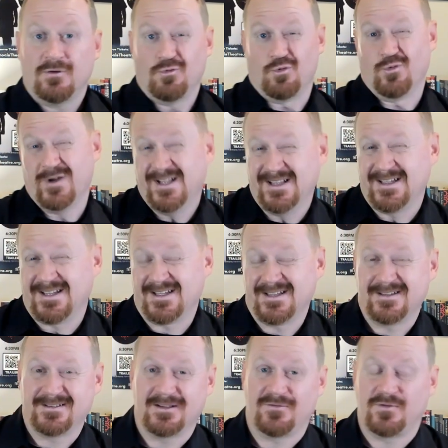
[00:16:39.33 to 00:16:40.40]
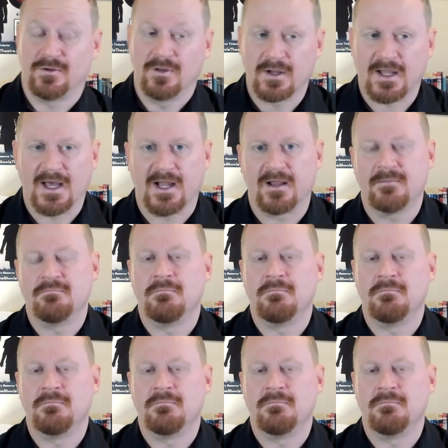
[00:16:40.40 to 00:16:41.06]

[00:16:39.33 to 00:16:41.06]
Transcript: Really, if you look at it,